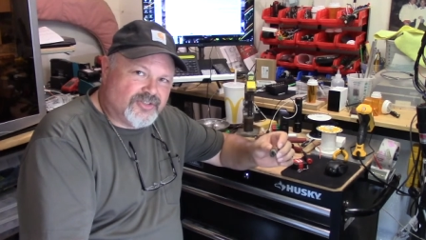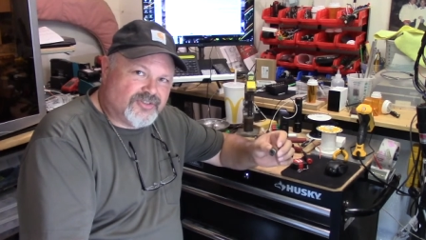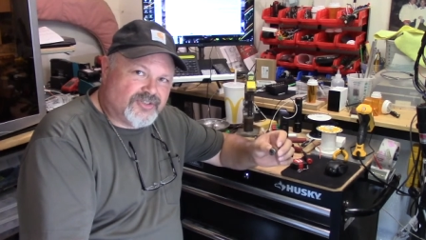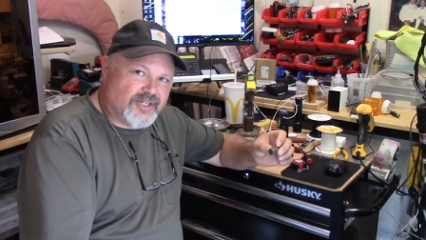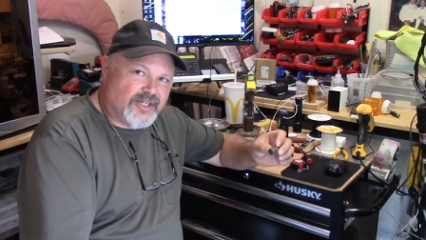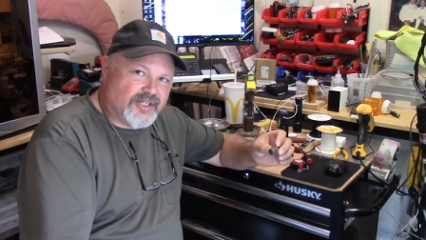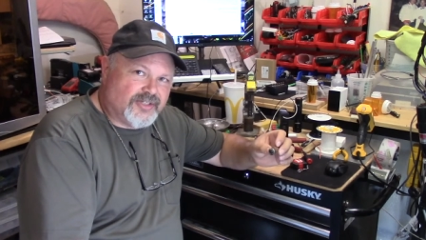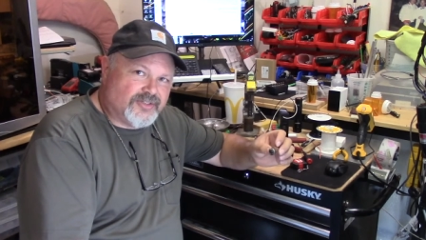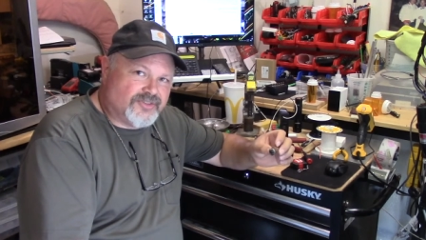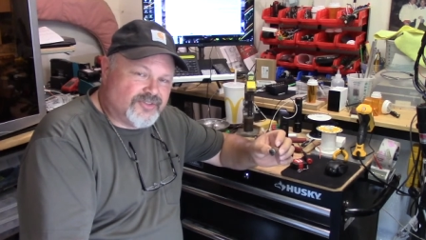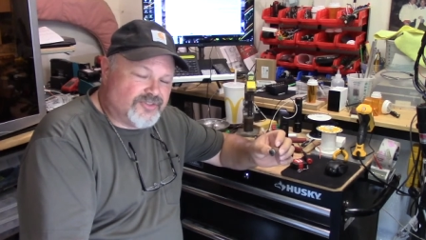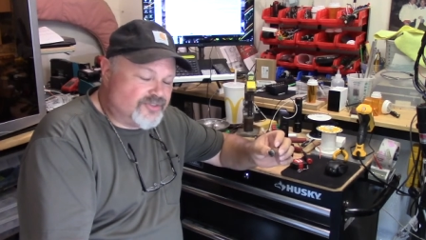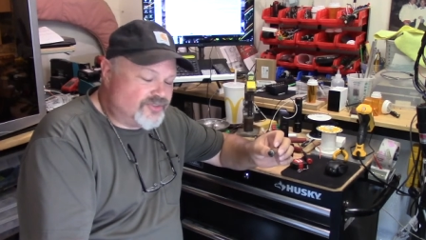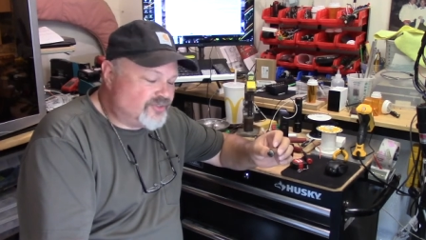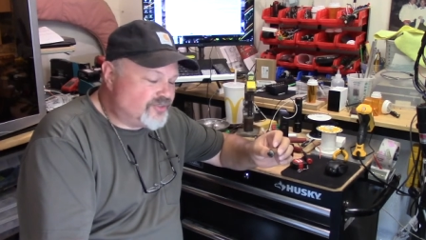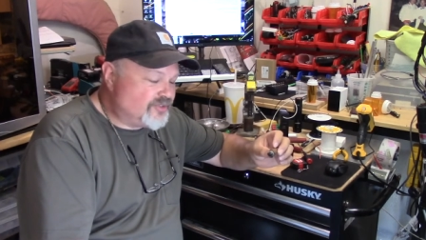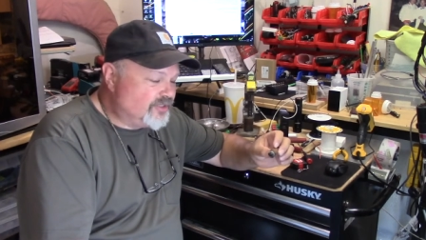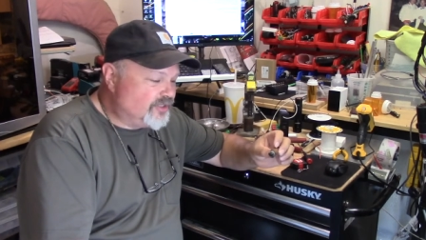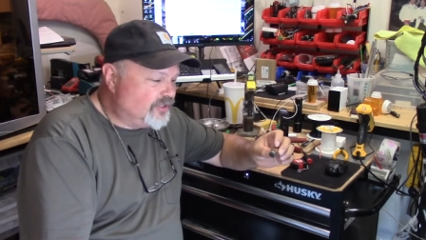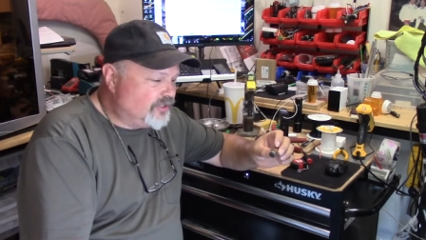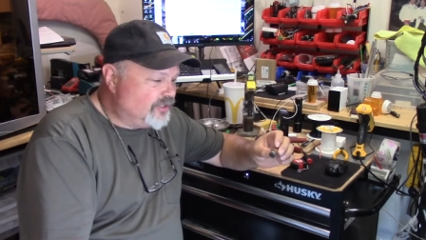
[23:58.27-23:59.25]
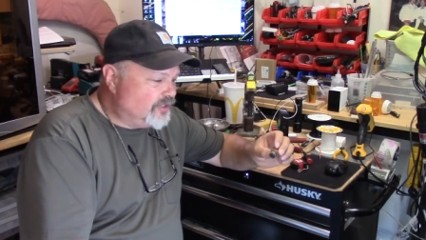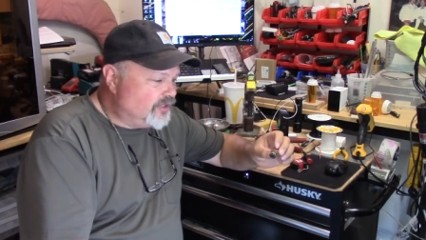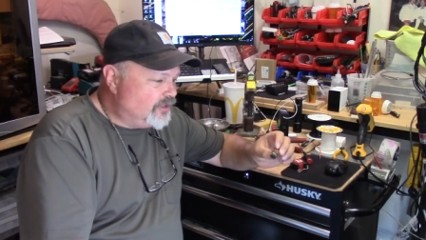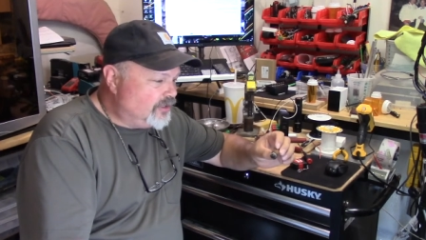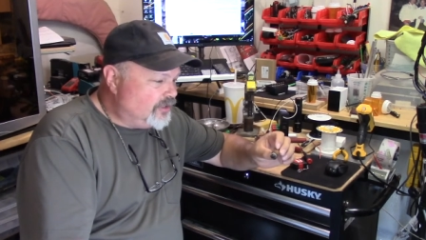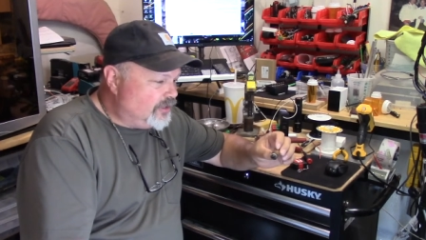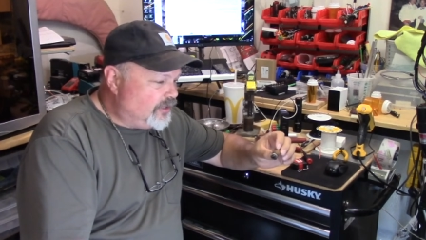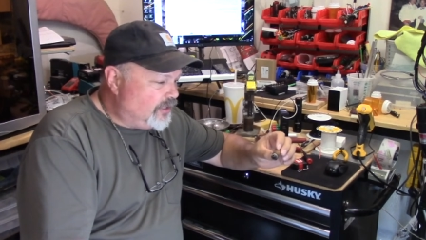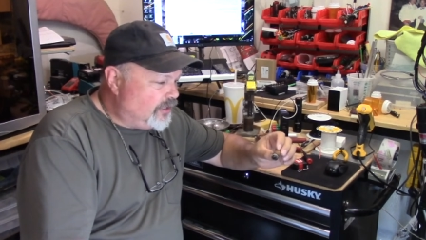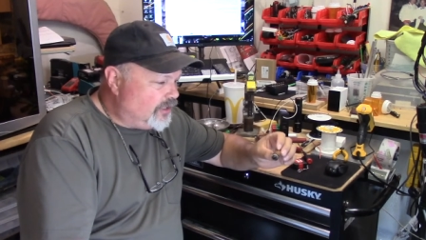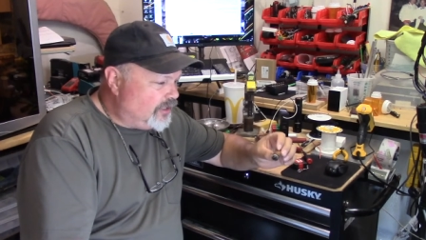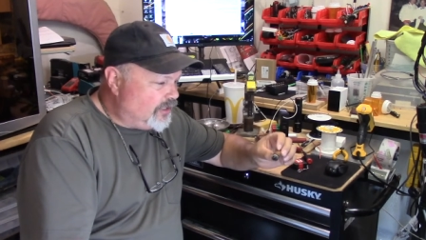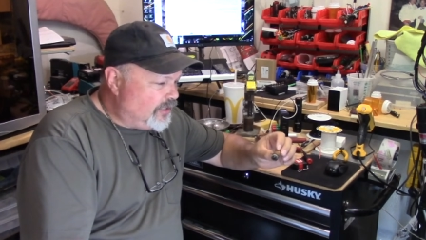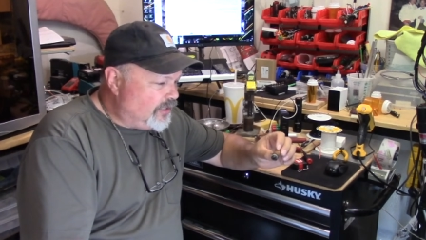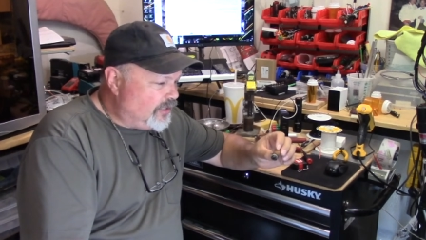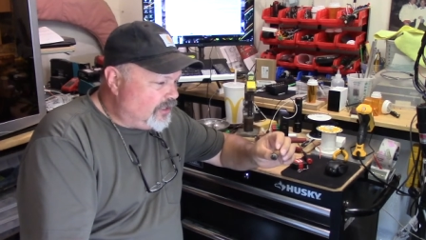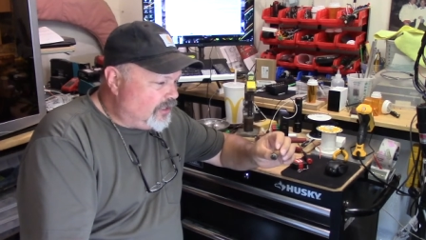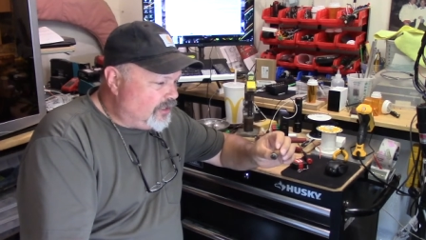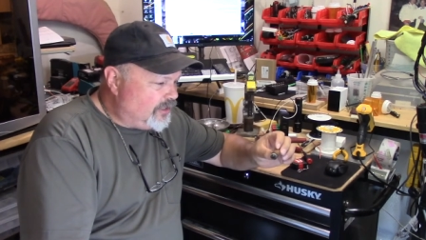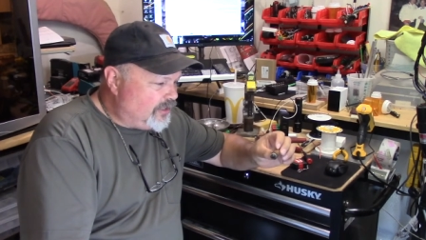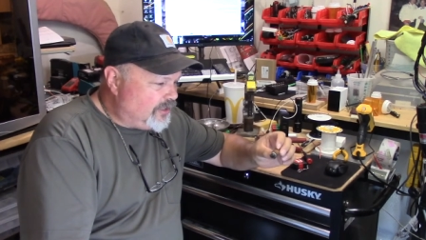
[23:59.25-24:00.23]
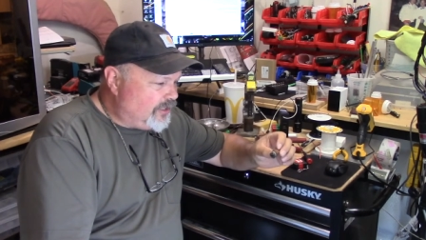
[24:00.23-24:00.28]
sinuses.
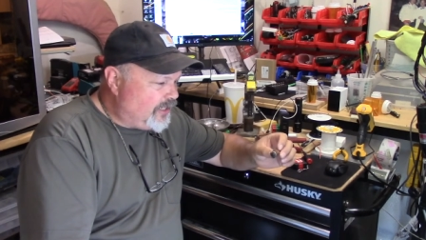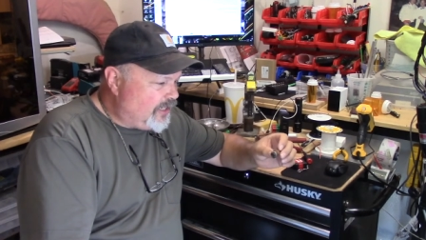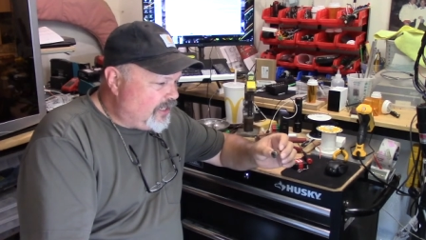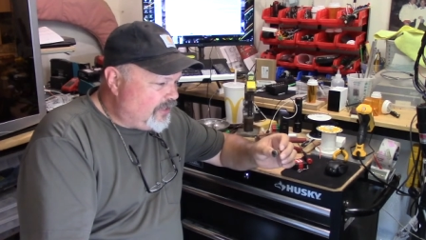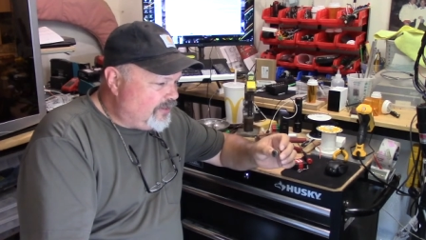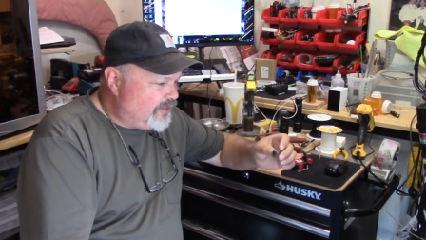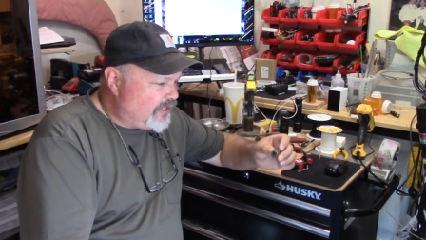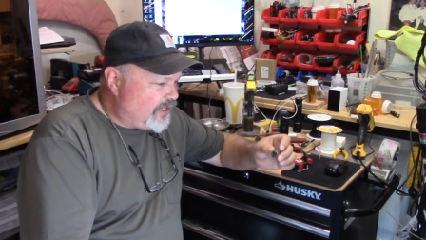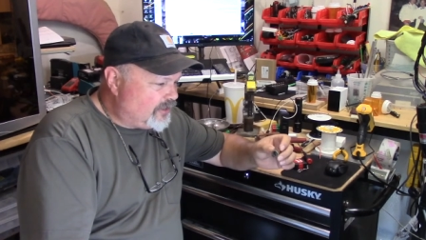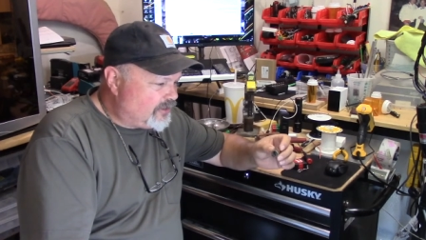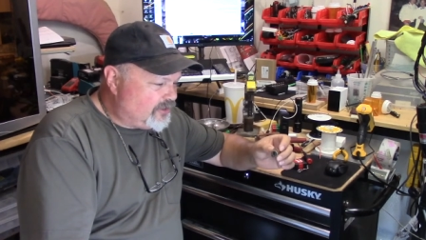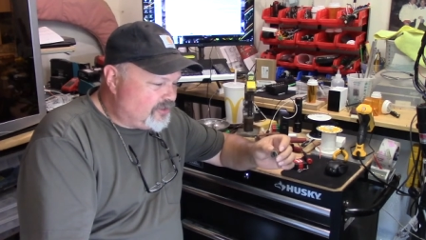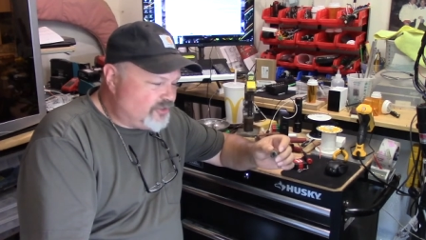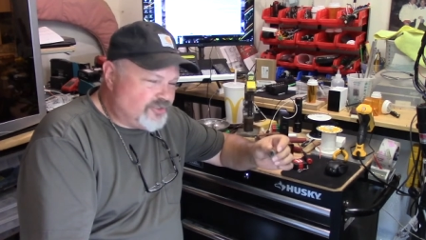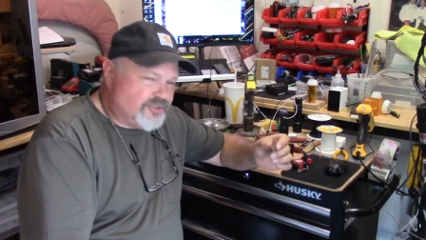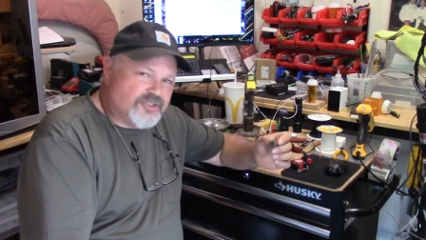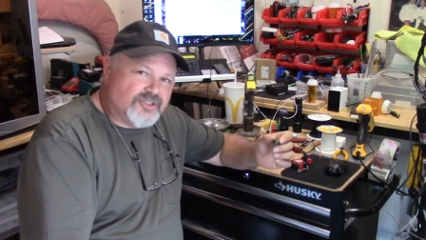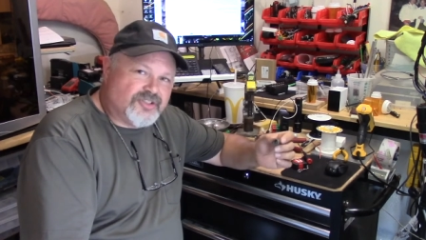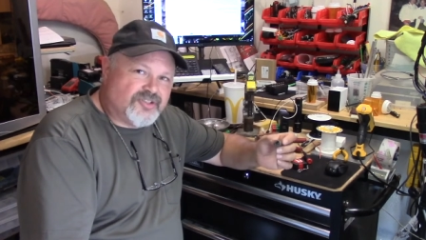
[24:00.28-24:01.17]
Again, that could just